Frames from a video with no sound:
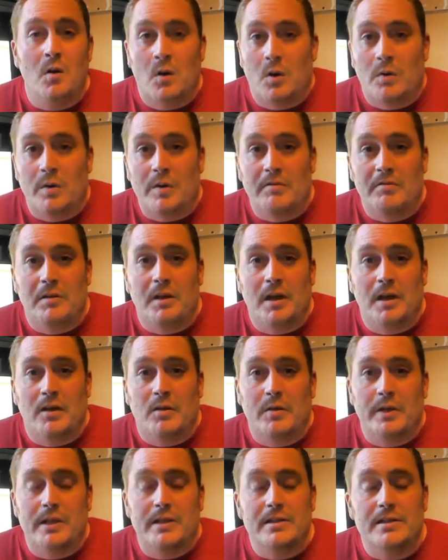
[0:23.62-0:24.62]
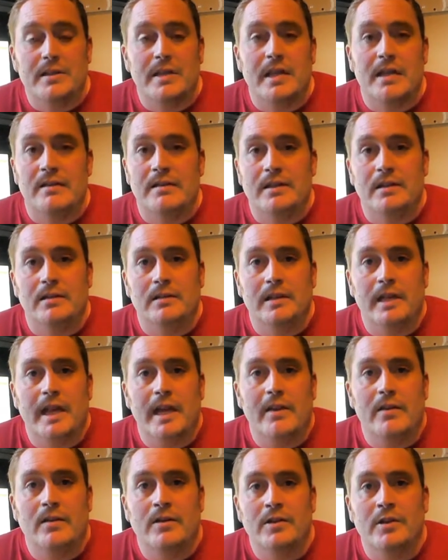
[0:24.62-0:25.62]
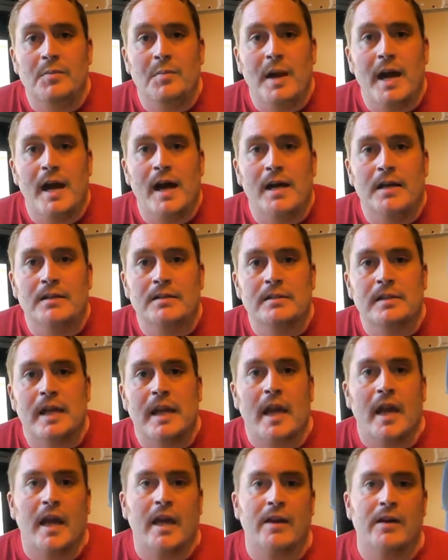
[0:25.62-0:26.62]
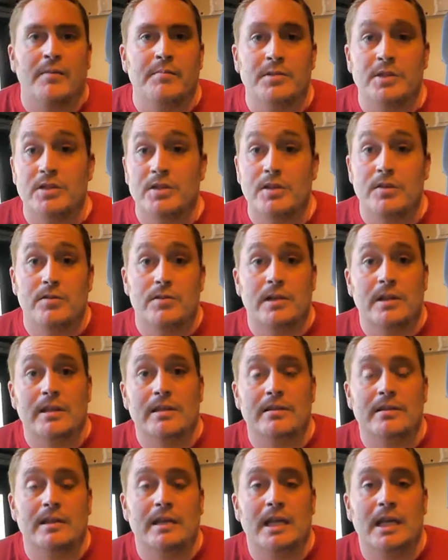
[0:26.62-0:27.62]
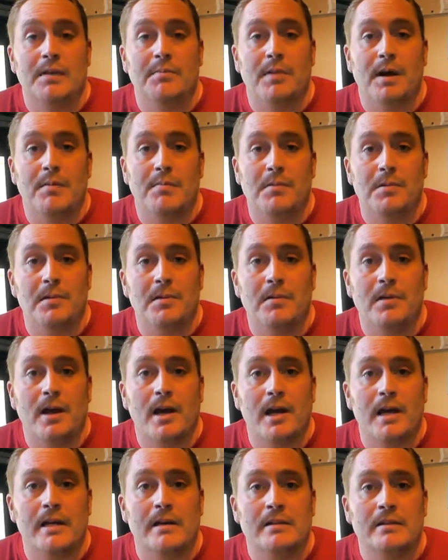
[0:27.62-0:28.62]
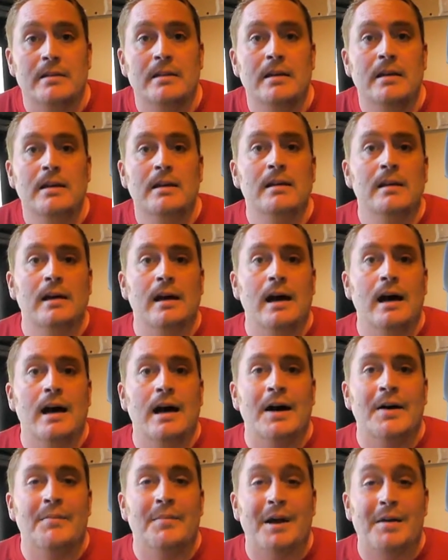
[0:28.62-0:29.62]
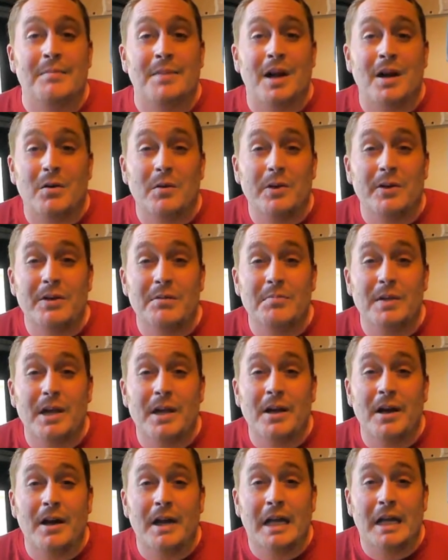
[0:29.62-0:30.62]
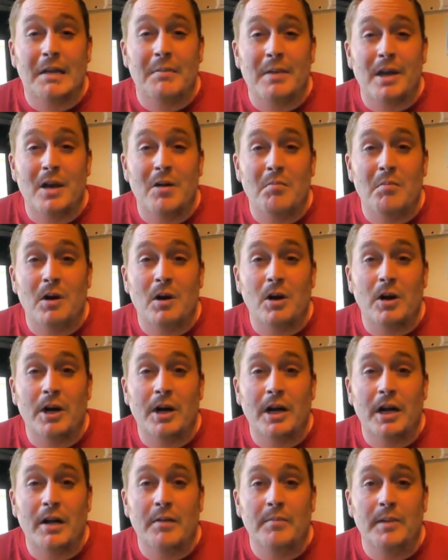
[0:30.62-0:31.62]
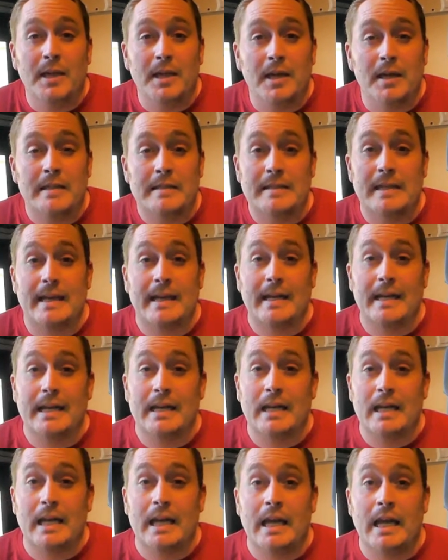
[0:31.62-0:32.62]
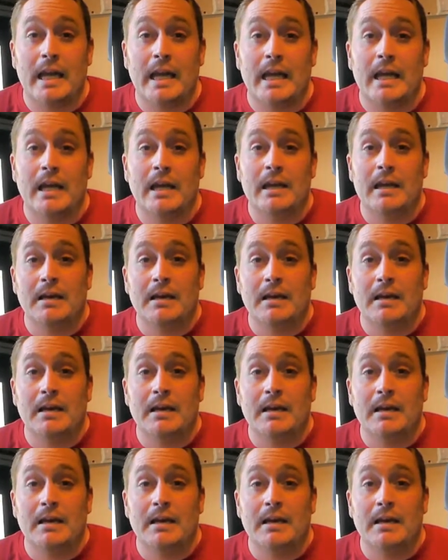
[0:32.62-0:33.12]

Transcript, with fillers: or we've done a real estate deal together in the past, and I'm just using this to keep up with you guys um, I'm not really big on email marketing because I get a